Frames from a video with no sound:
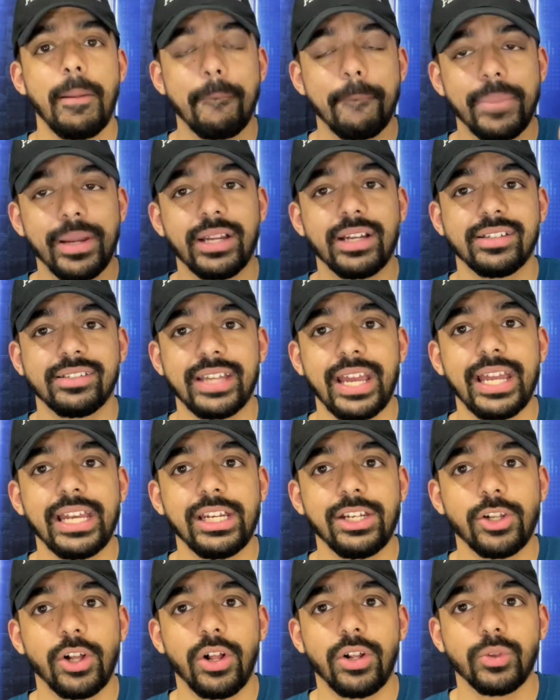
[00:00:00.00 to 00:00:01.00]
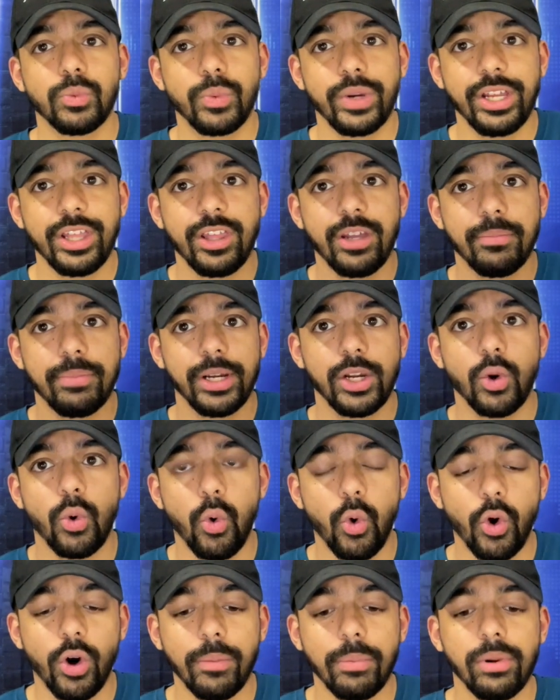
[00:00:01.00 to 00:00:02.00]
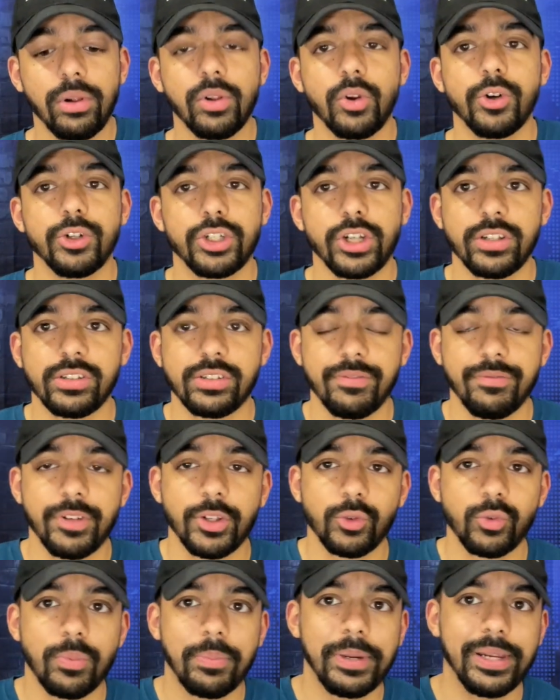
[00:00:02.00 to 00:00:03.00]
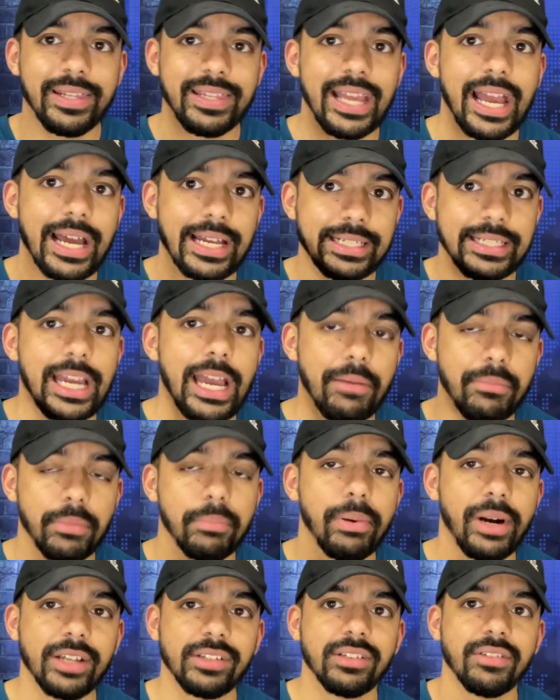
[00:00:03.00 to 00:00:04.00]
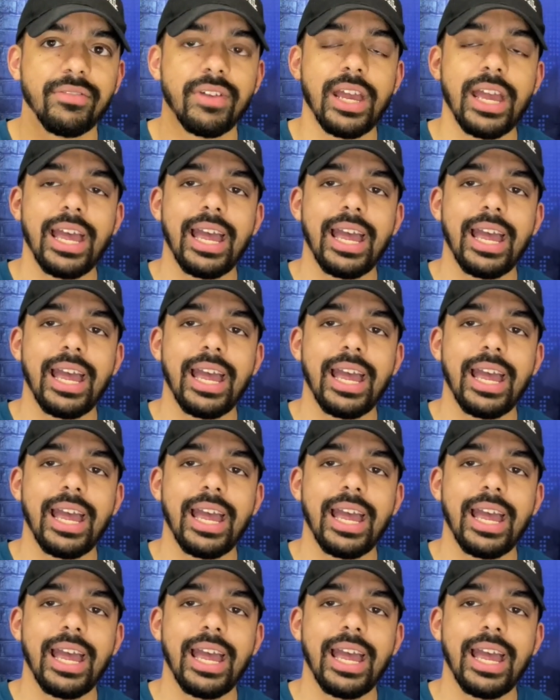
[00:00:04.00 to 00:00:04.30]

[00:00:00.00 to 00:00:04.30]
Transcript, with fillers: because Andy Dalton would either be horrible or Justin Fields would be that damn impressive.